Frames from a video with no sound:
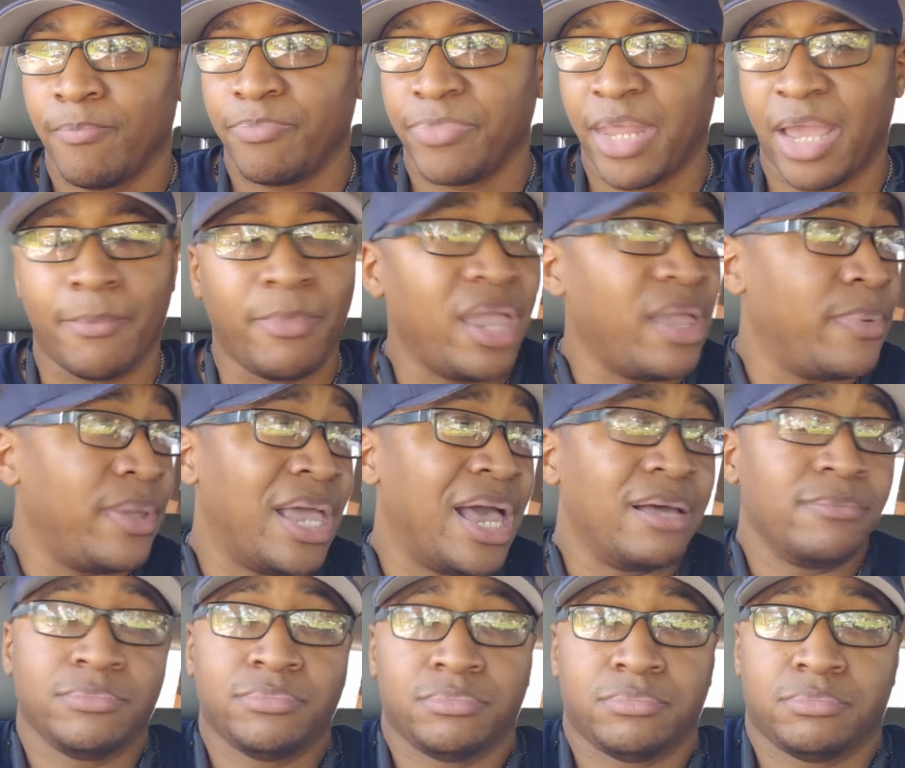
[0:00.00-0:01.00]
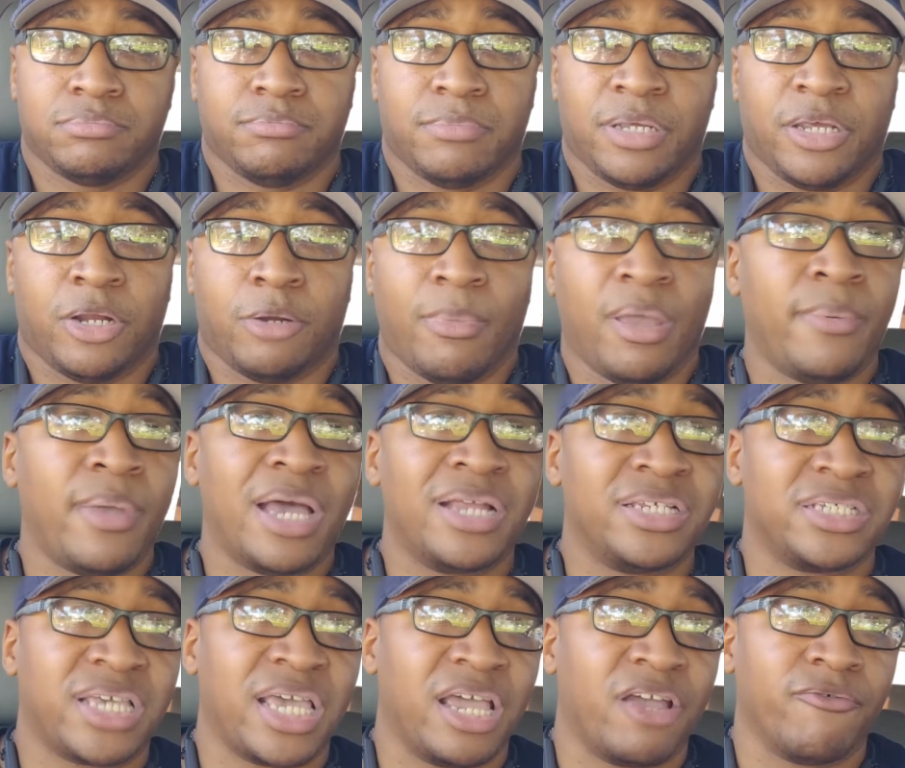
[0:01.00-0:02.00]
Now maybe I'm you know maybe I
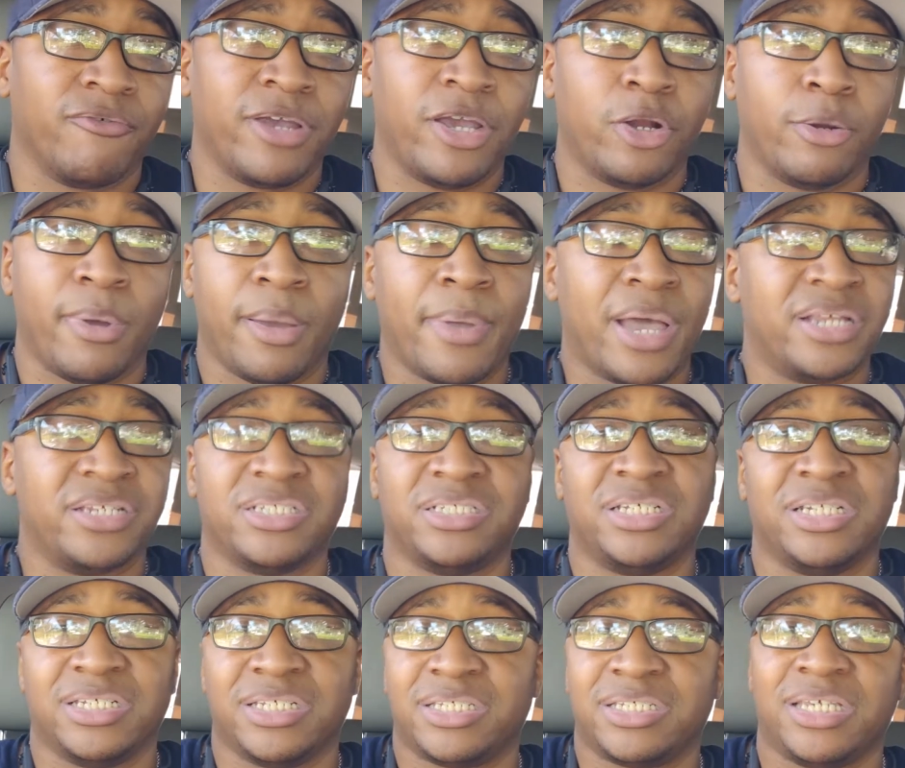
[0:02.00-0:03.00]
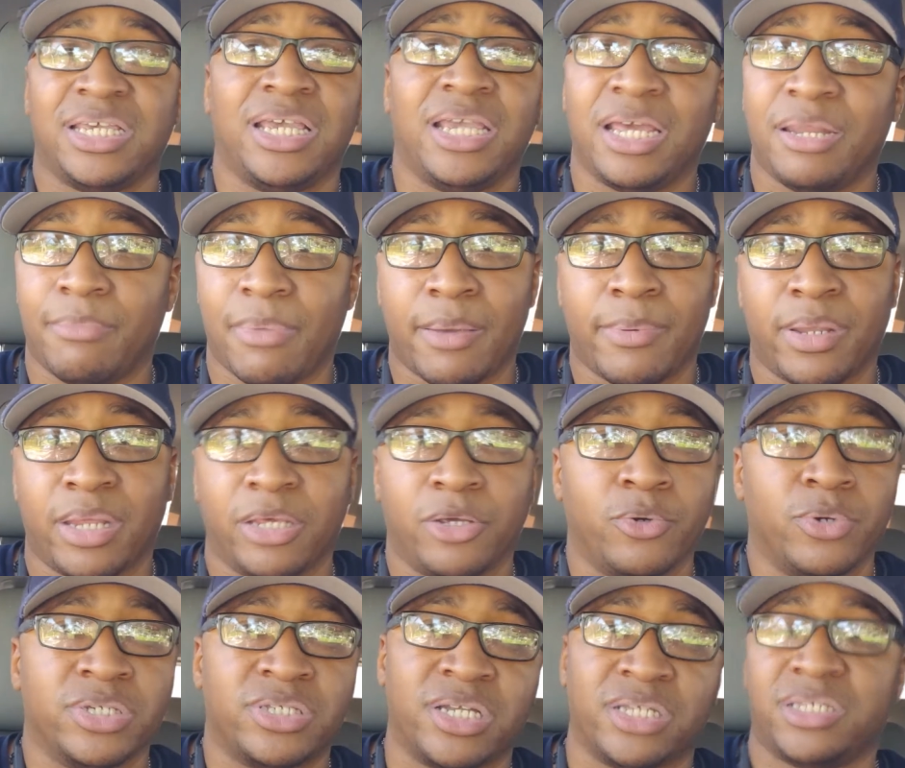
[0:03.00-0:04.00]
just can't read or maybe I just didn't see it. Maybe
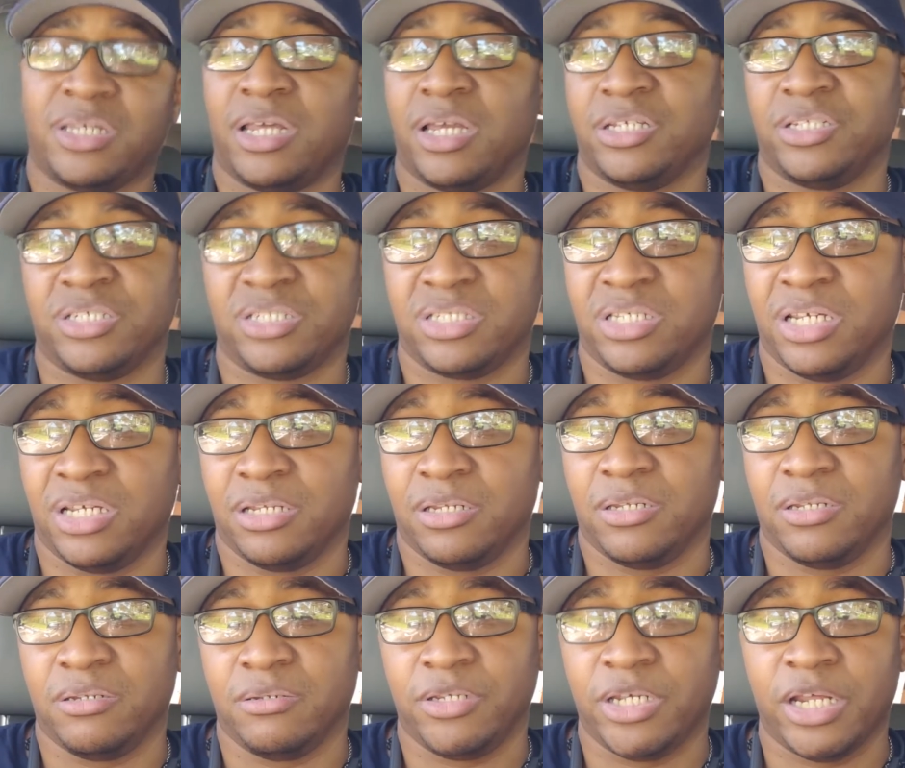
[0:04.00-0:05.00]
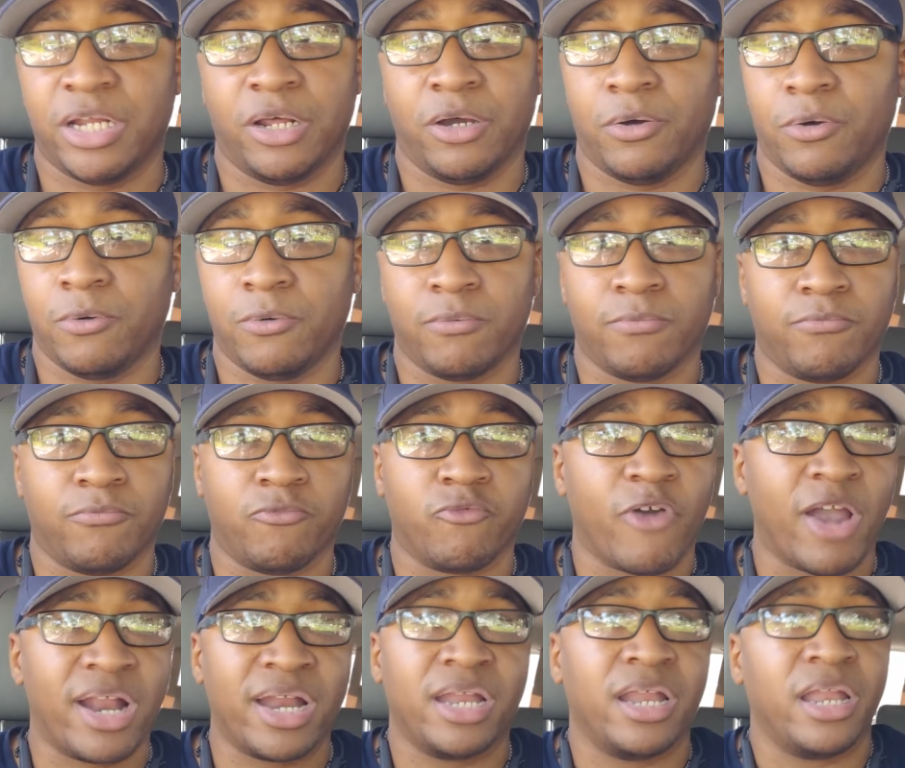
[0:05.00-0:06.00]
USA Today just didn't you know
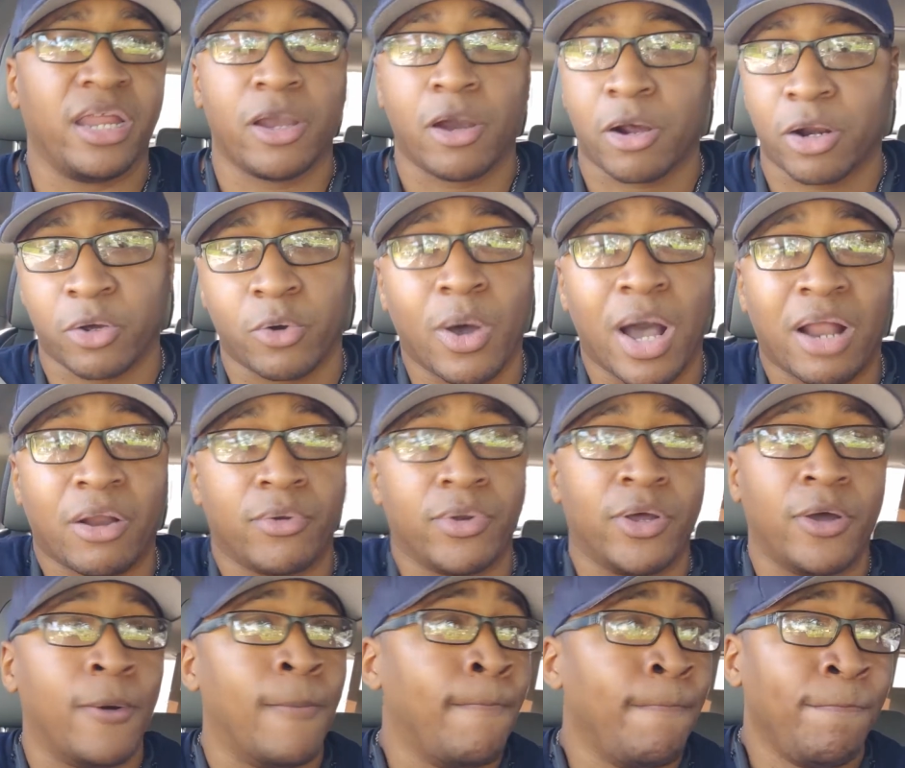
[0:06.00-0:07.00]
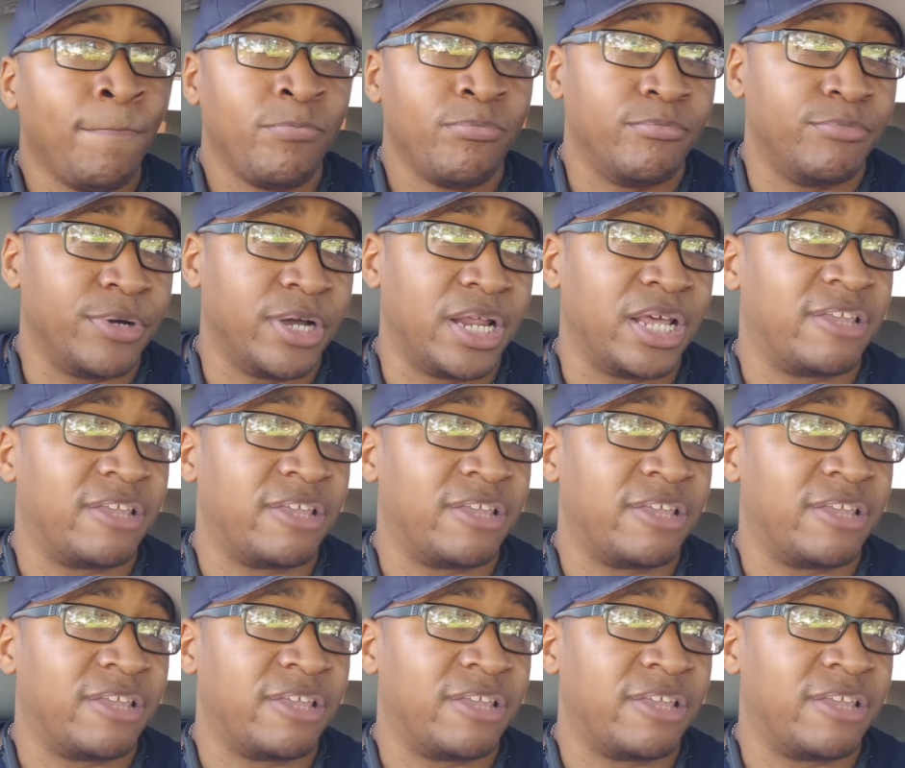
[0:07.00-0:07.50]
write it in the article. I don't know. But